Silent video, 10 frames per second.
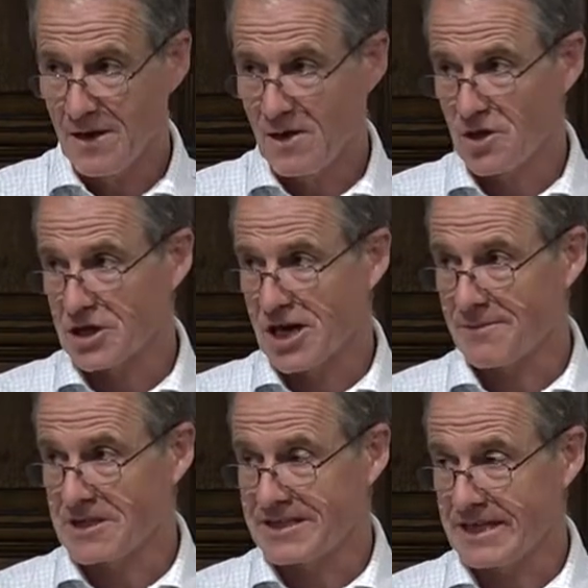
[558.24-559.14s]
Look at
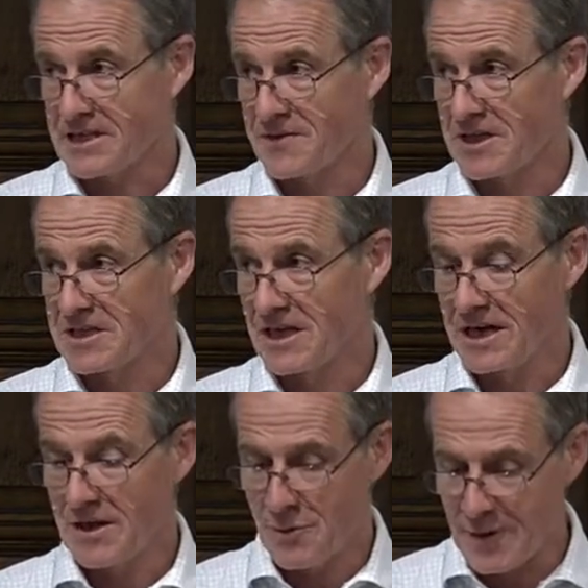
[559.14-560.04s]
chapter six, verse
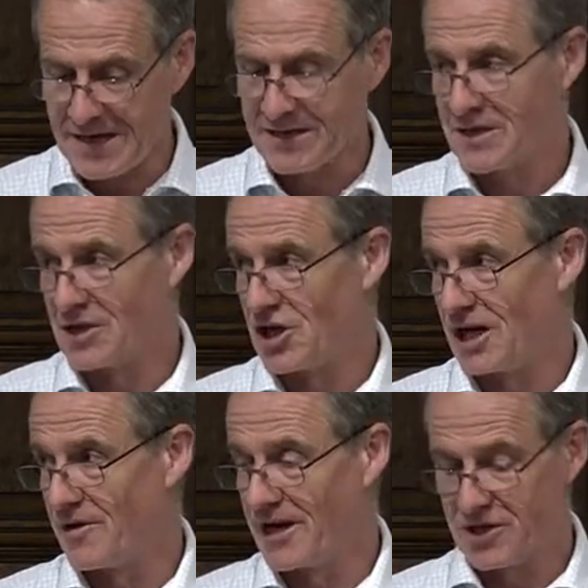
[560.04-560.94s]
nine, these are the
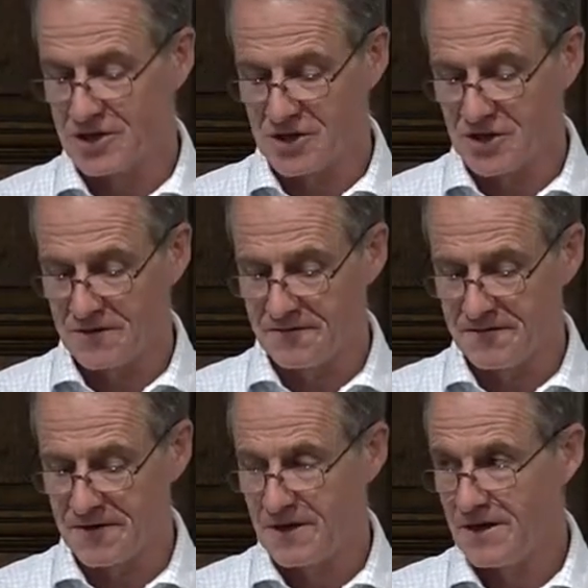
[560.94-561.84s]
generations
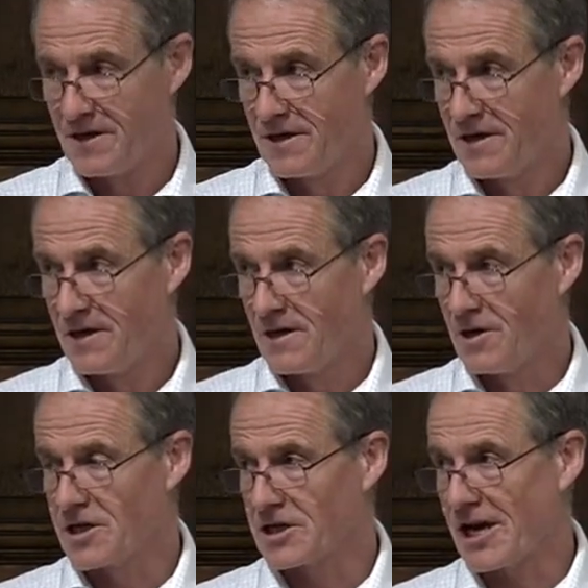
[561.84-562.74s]
of.
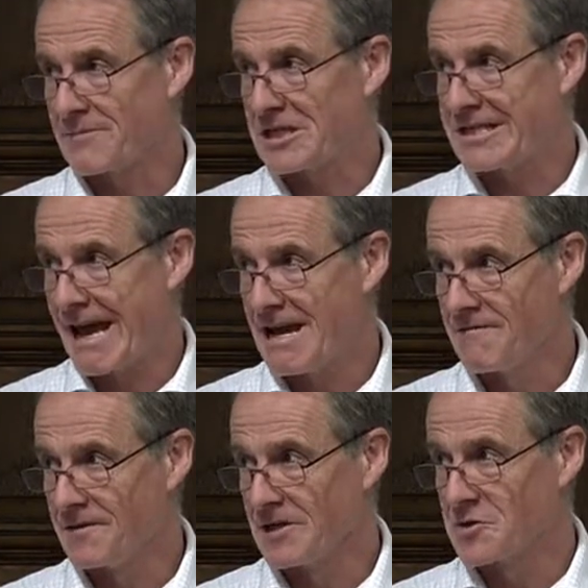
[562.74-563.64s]
Look at chapter
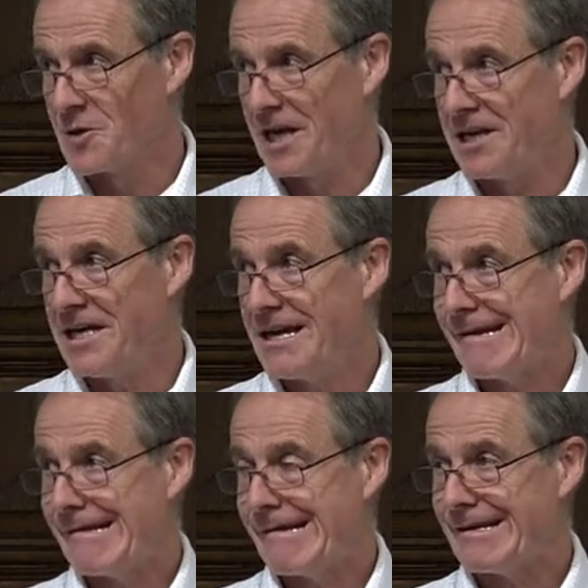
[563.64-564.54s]
ten, verse one,
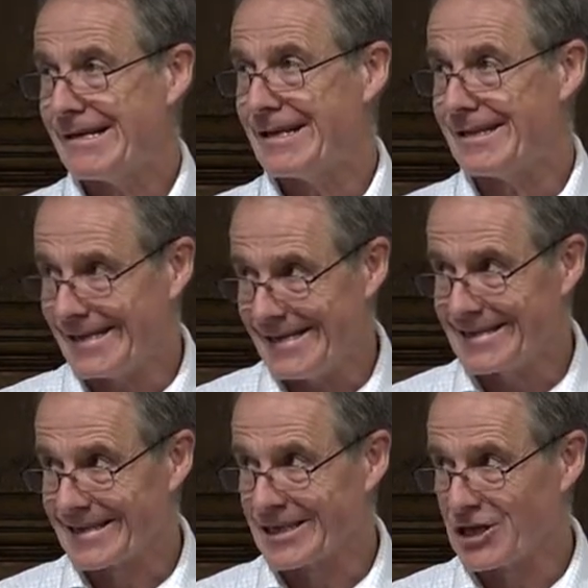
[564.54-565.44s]

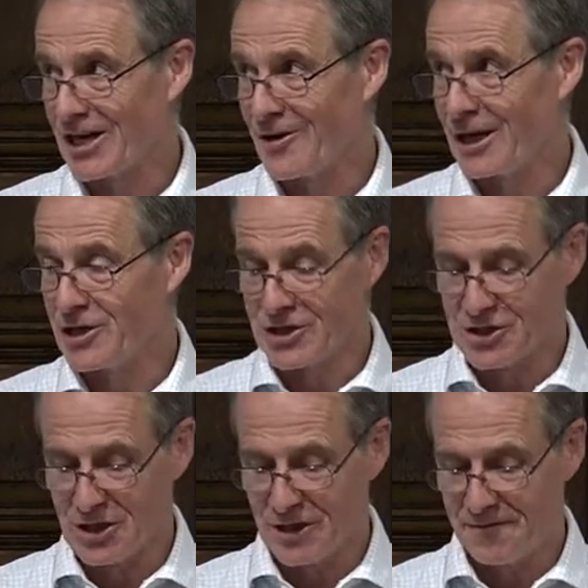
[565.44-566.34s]
these are the
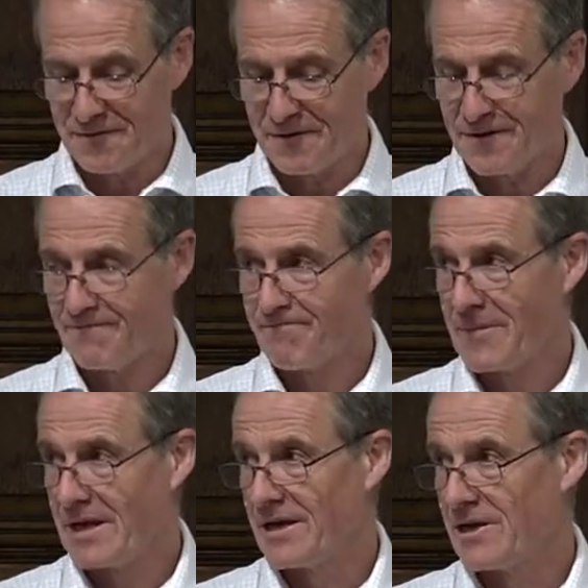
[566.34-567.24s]
generations of.
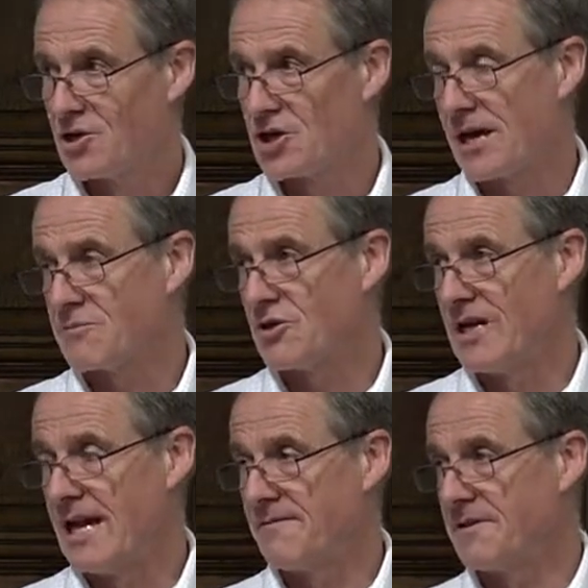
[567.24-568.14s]
Chapter
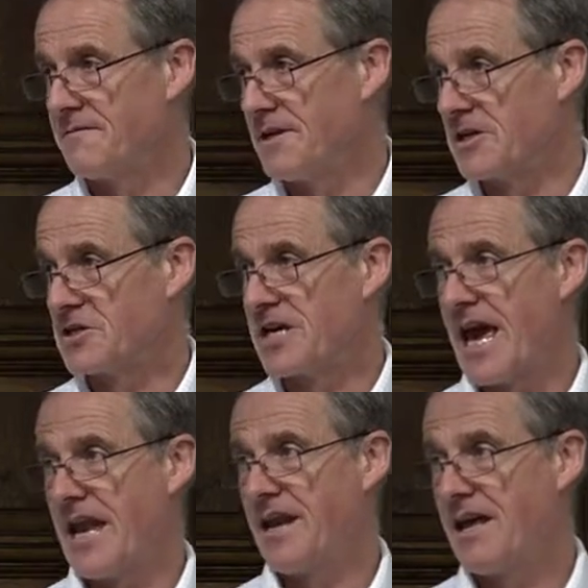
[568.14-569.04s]
eleven, verse
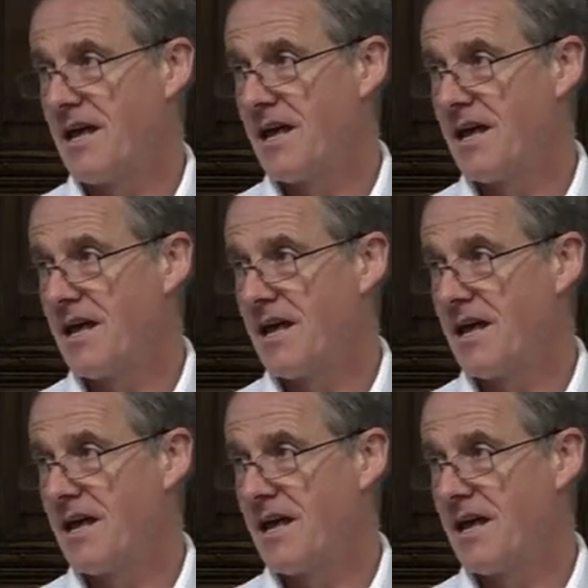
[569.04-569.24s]
ten,